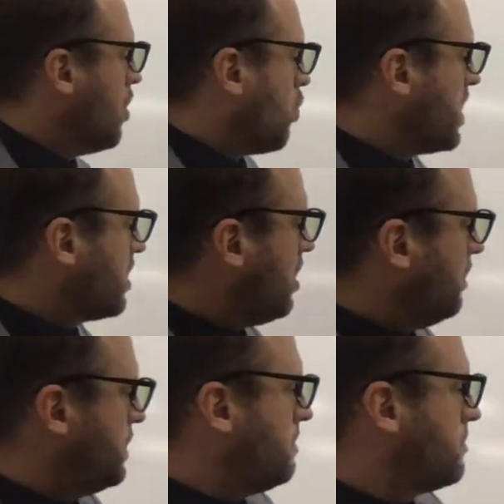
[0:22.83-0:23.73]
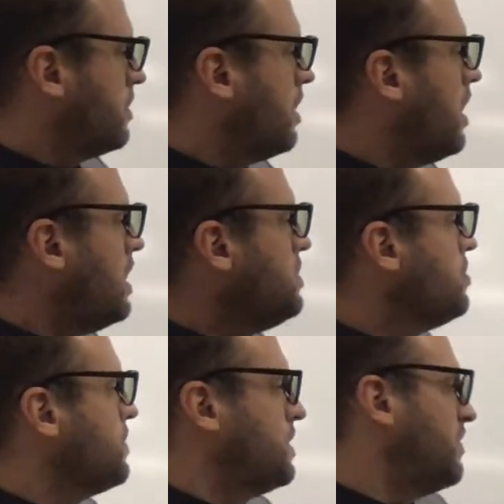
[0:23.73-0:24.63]
We call the number
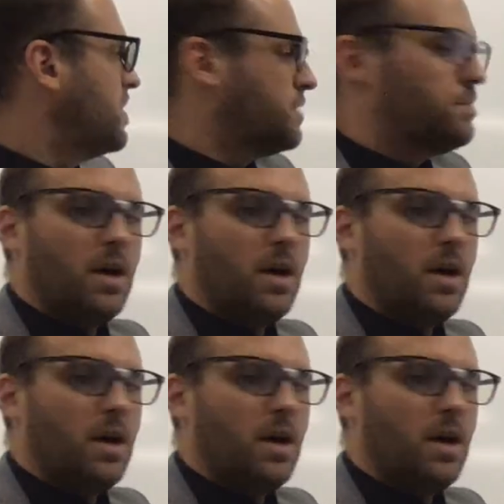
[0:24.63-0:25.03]
under the division